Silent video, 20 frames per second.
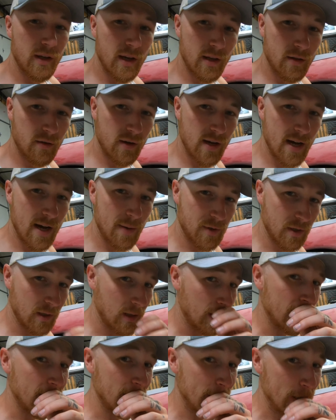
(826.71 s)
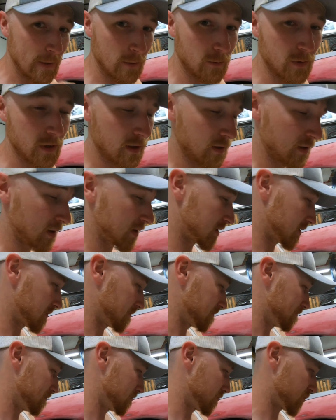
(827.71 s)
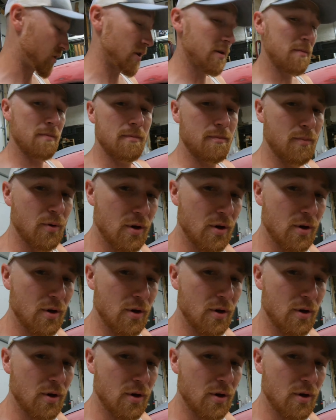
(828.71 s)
other gaps I got to deal with that's pretty pretty